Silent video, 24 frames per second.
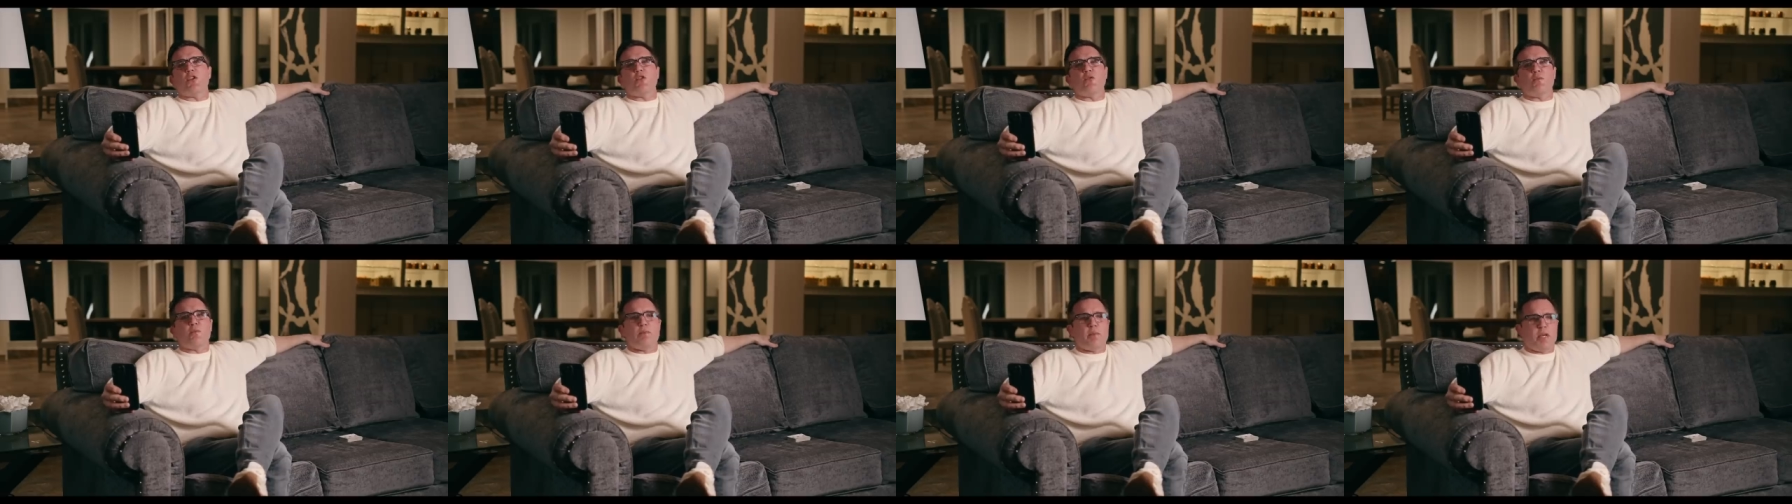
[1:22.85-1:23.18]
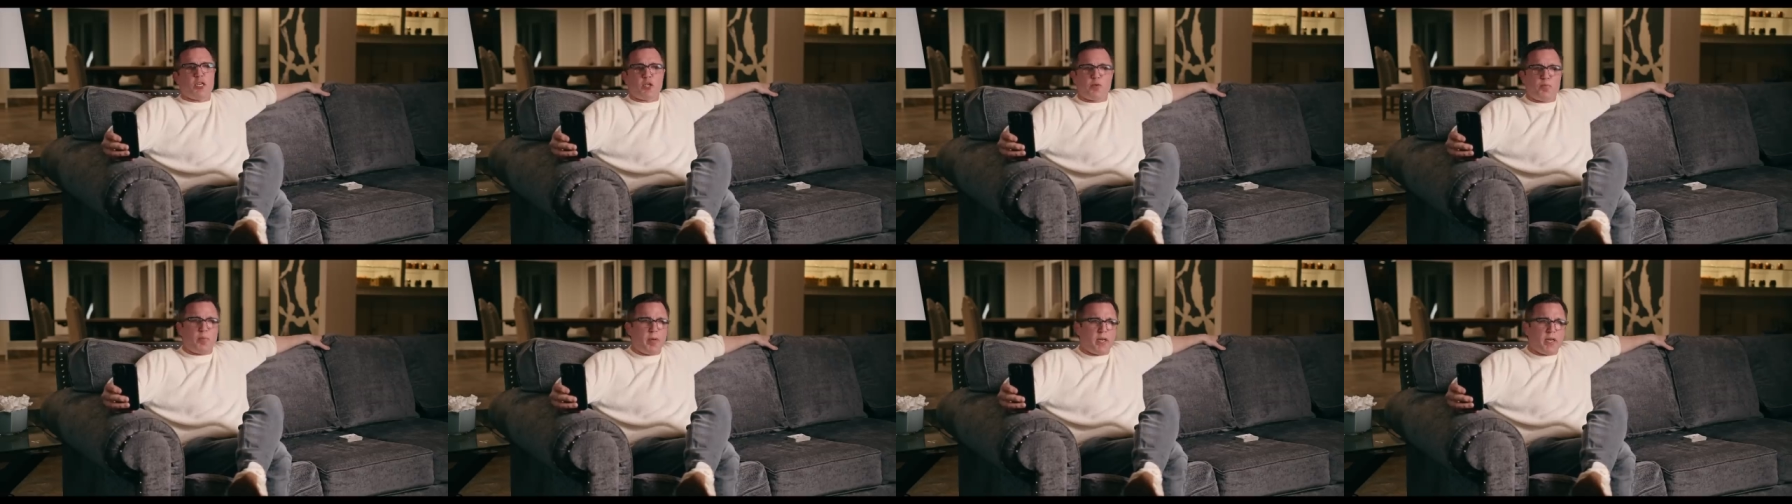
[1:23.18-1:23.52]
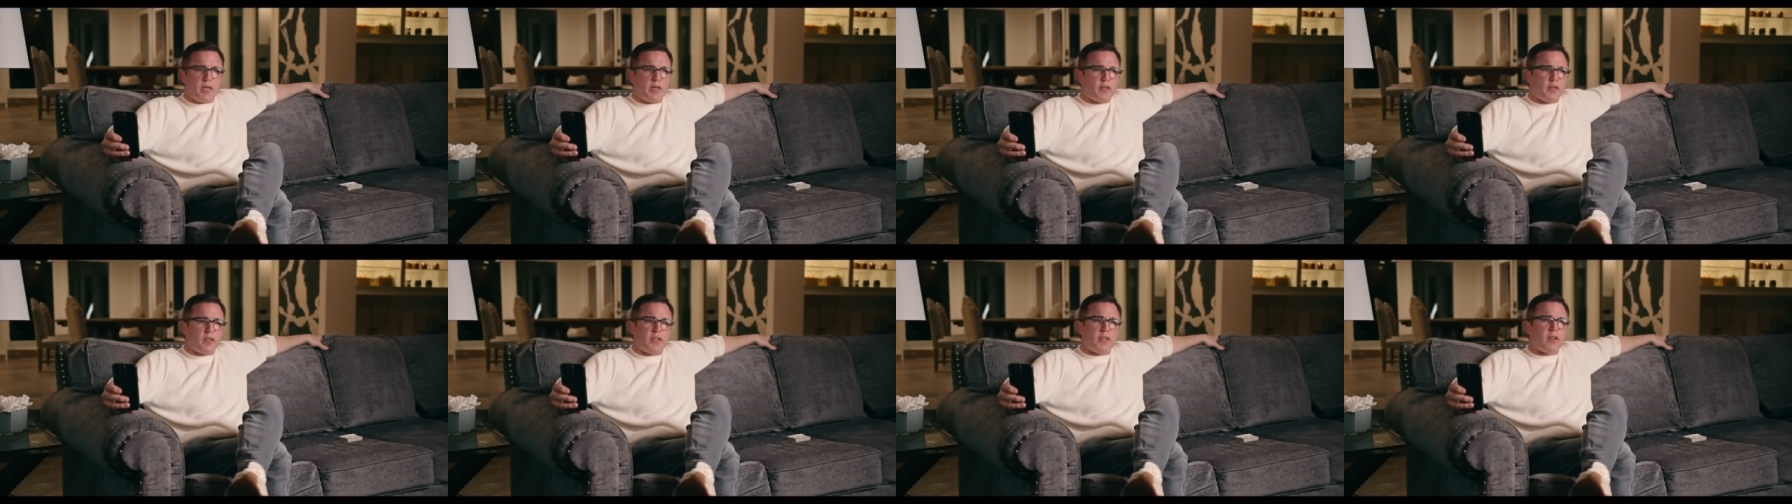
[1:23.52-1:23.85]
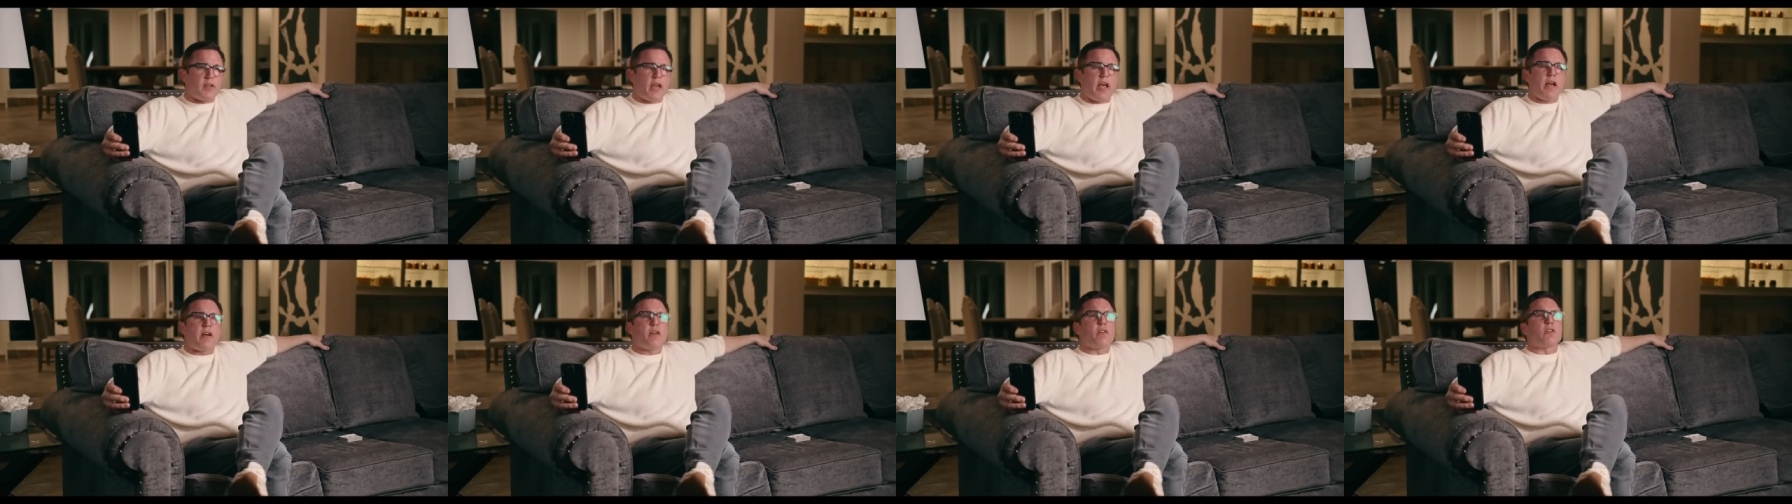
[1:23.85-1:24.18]
You miss because
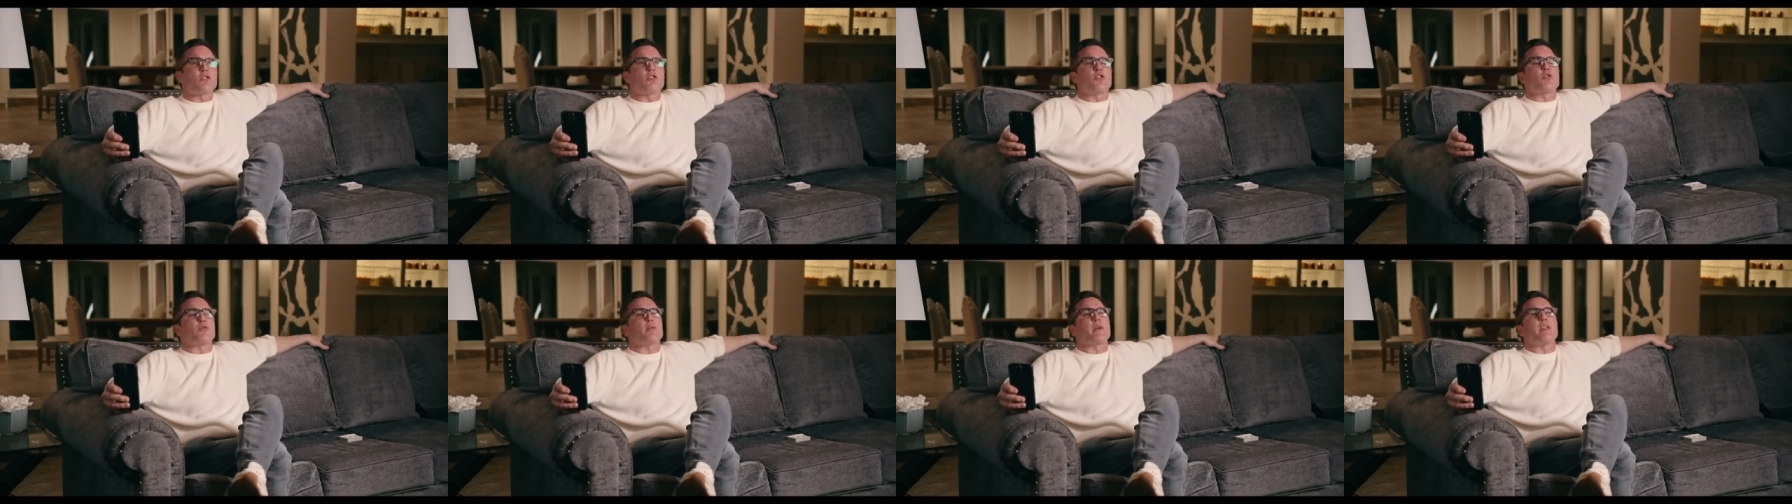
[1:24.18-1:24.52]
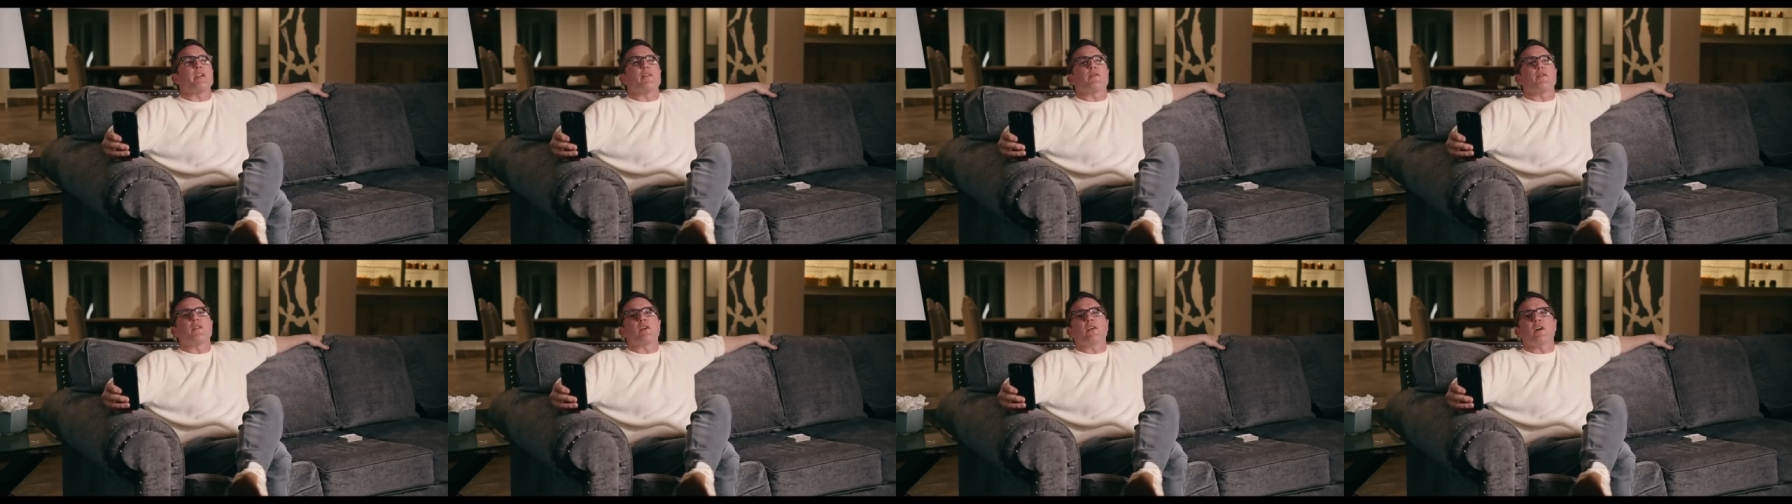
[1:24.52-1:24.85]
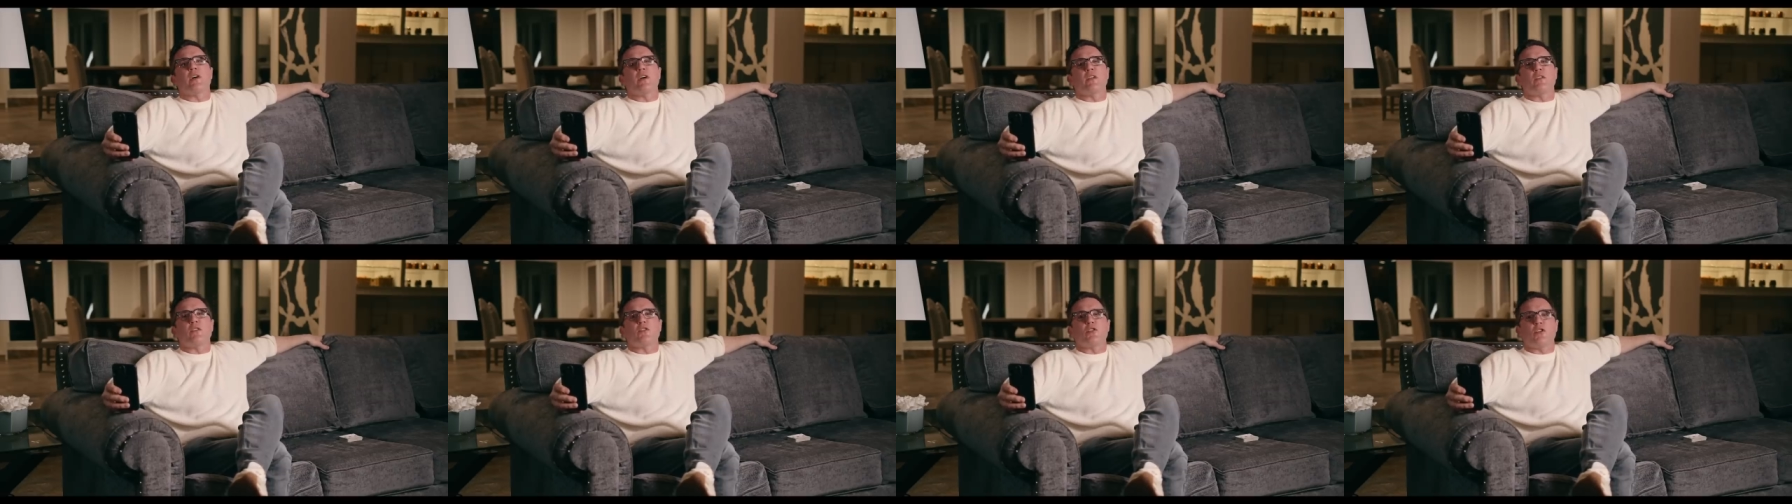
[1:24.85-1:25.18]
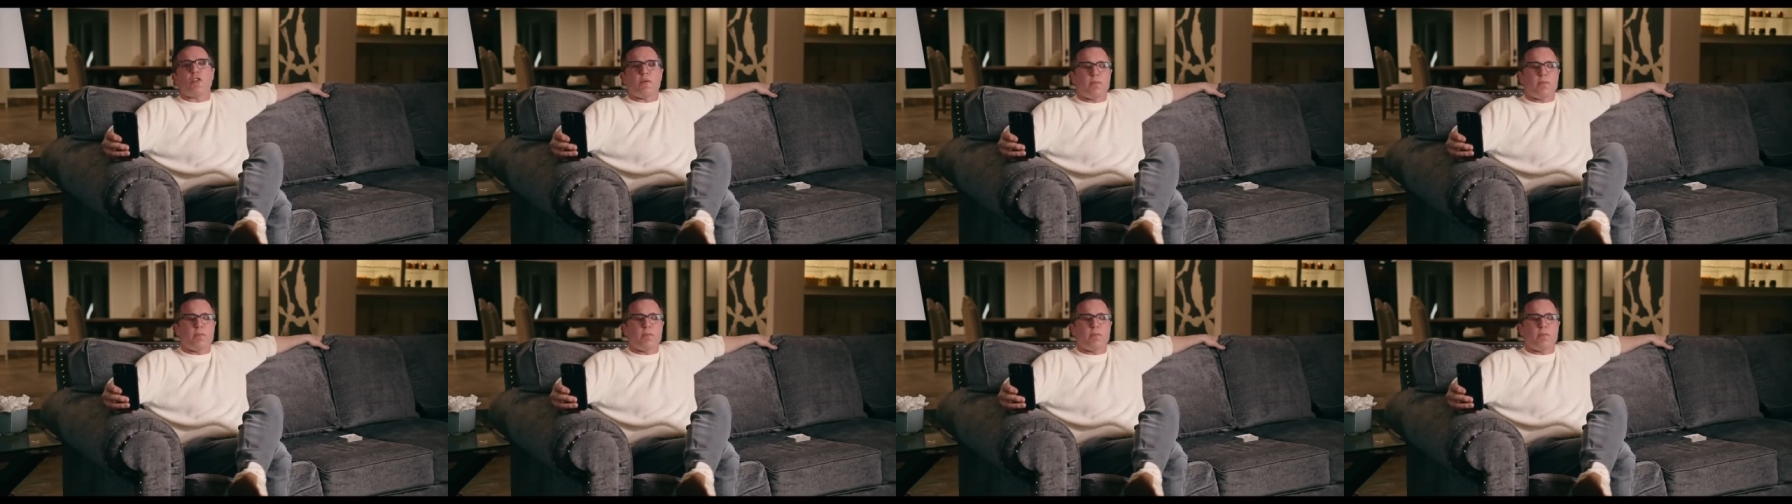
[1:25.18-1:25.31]
his hair is 3 different colors.